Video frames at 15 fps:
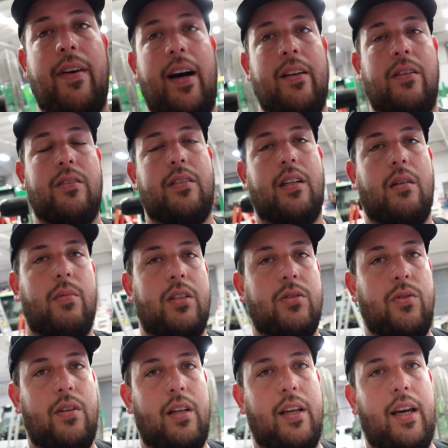vinyl is gonna be
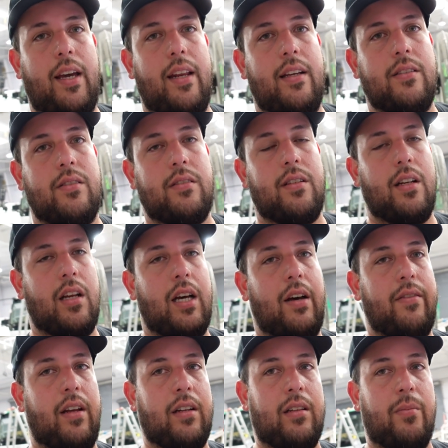2080, so it's gonna
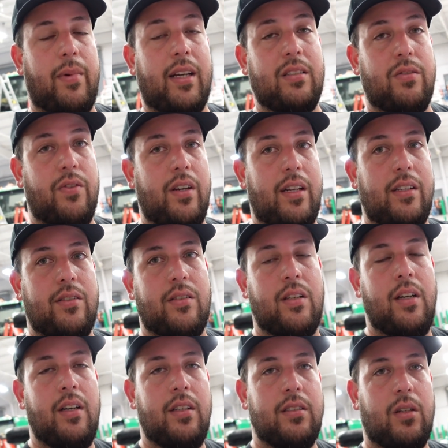have like the best finish.
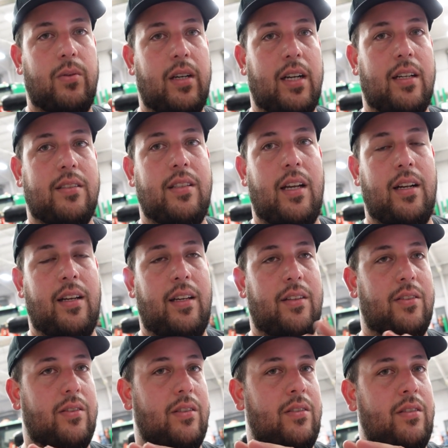But we're gonna take the
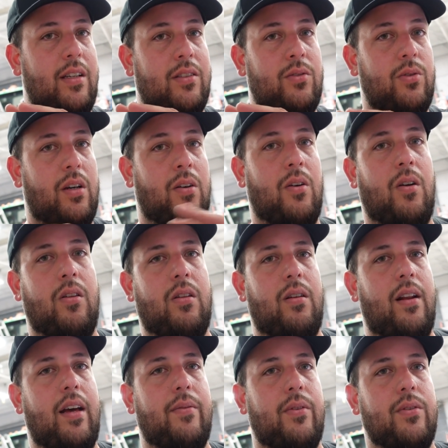E36 to a whole other
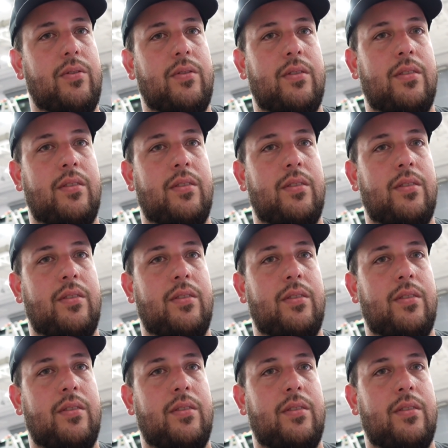level.